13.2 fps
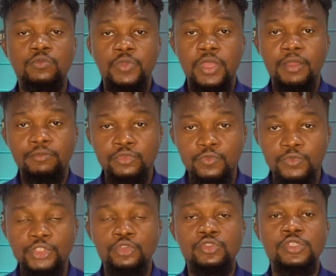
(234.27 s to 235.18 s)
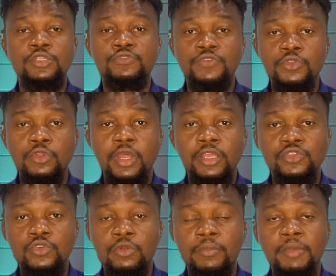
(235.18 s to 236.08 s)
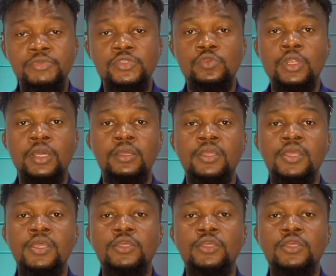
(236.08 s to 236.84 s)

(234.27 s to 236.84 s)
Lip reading: where I'm shooting this video now is run by solar.